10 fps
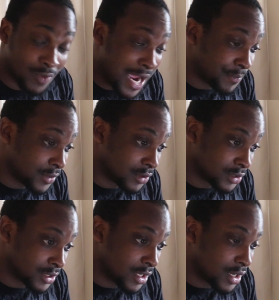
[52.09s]

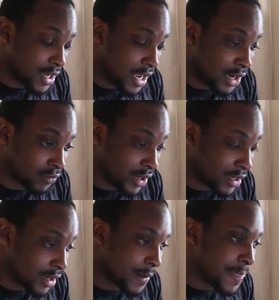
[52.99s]
Raptors
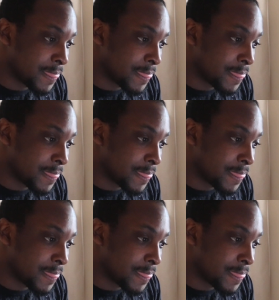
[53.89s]
Arena.